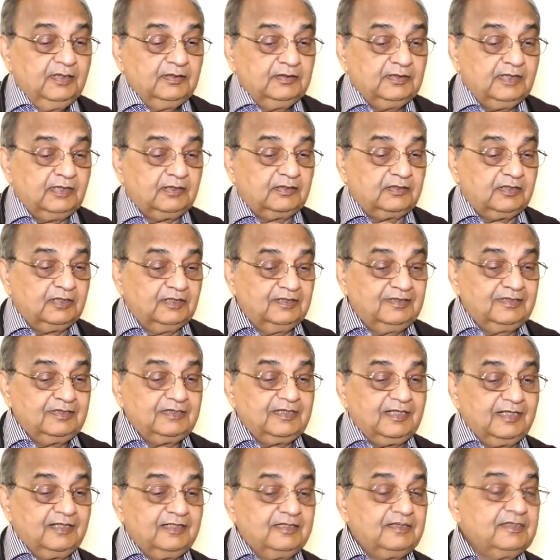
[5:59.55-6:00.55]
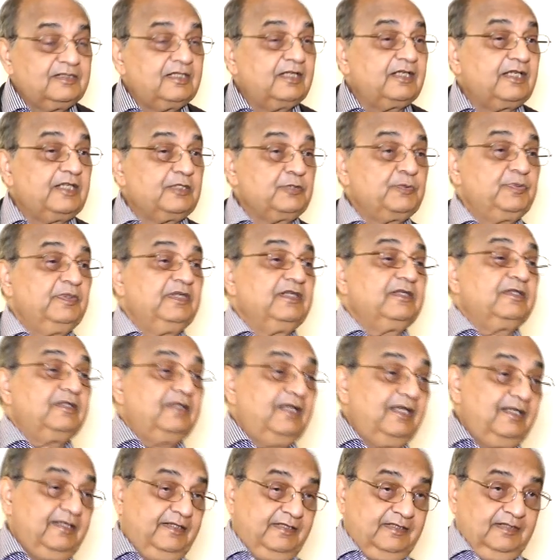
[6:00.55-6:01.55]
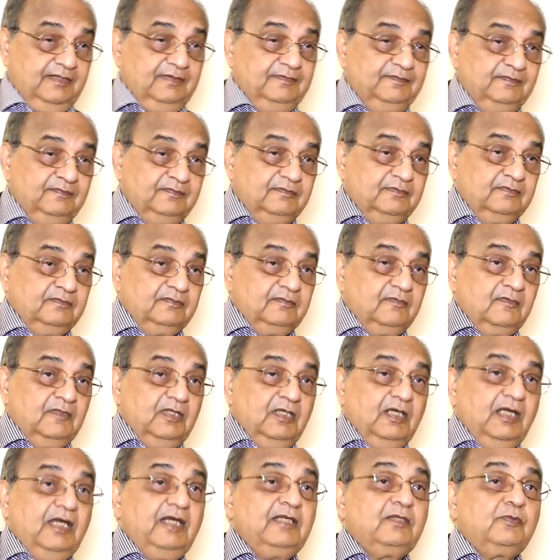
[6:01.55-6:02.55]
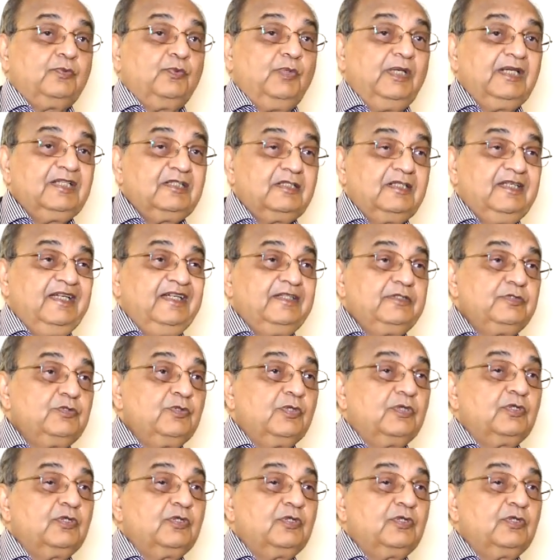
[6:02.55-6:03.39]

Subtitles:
Then third thing is the respiratory rate. At what rate you are